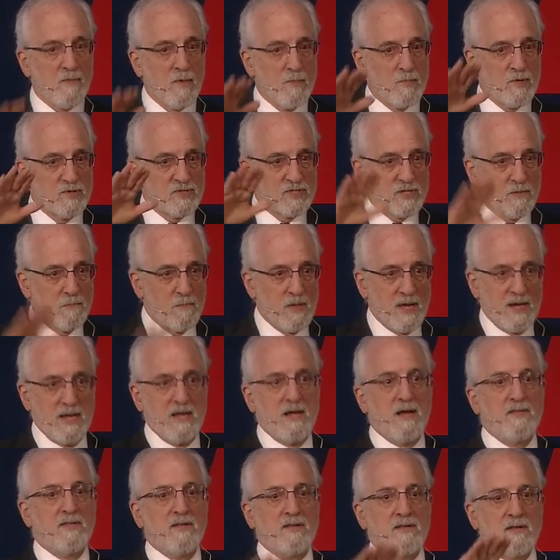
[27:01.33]
we put some money
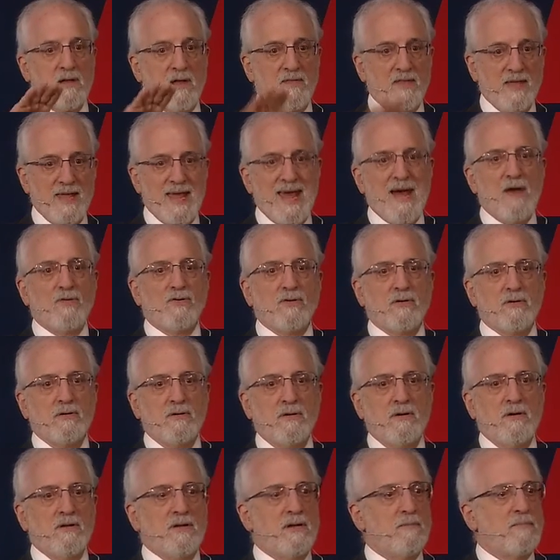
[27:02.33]
on the counter
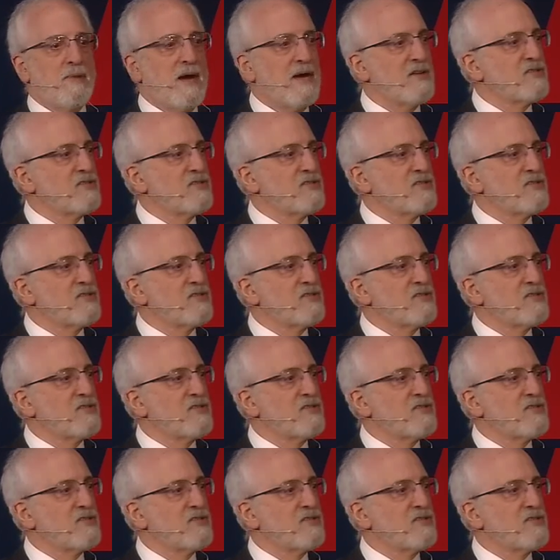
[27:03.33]
to buy